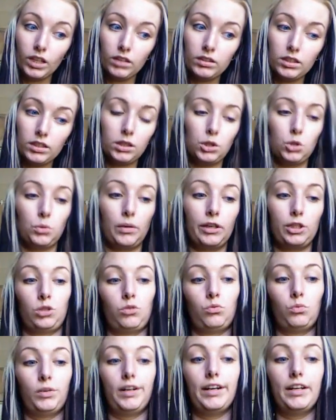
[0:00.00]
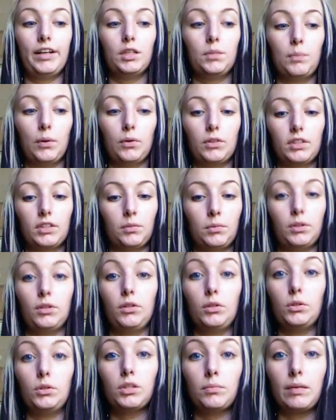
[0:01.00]
situation where I spoke to someone
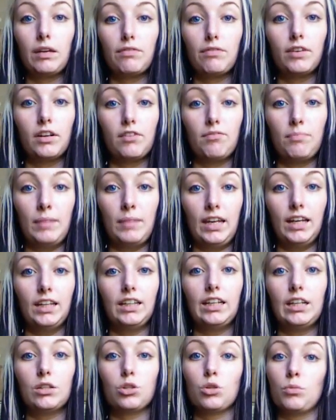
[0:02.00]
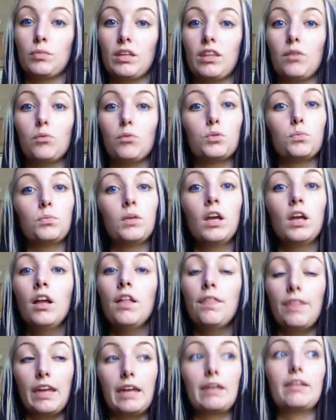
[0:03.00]
who used to make fun of me, and he told me
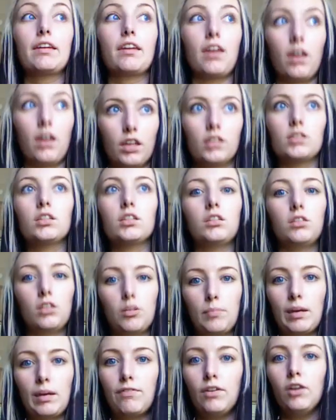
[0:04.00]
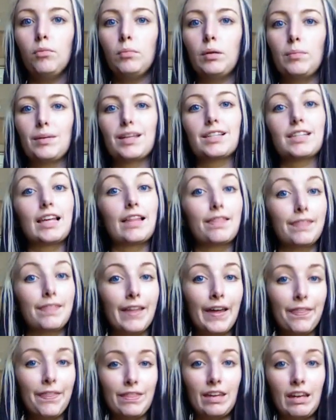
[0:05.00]
they continue to make fun of me because I
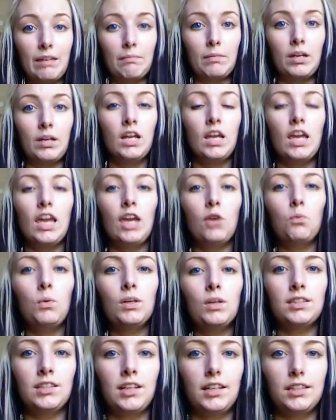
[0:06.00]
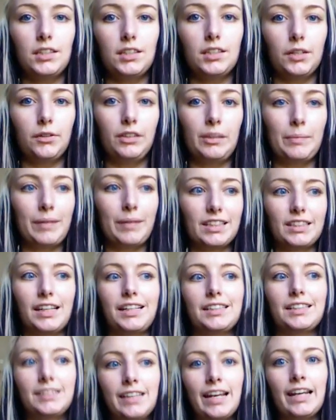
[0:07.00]
let them. It wasn't necessarily because I
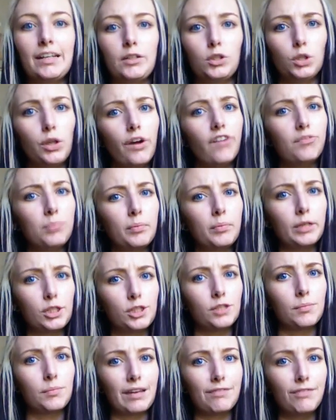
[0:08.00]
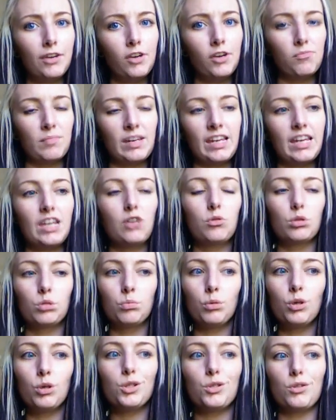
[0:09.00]
said, you have permission to make fun of me. It was
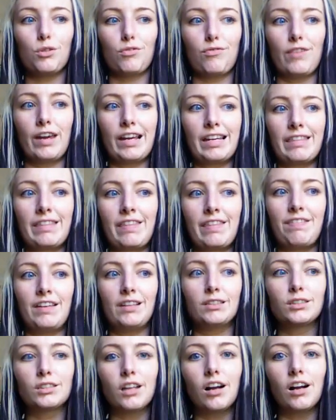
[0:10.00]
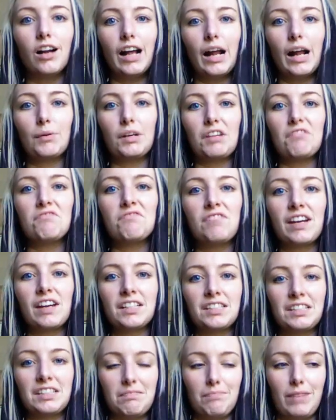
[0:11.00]
more so the fact that they saw how it
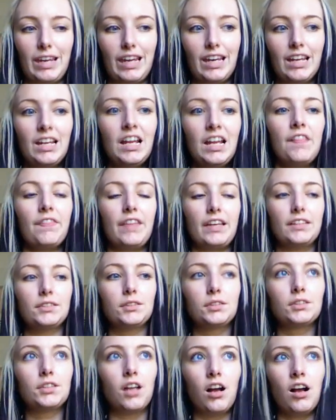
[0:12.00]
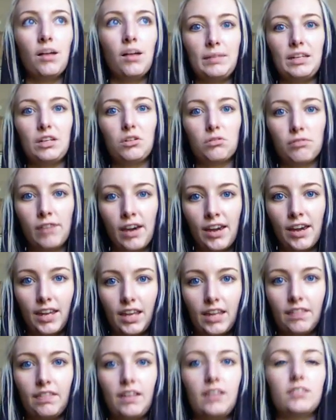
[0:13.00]
affected me. They saw me
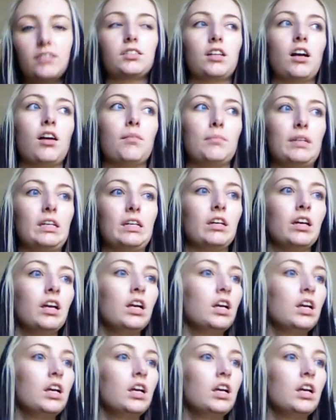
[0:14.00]
crying. They saw me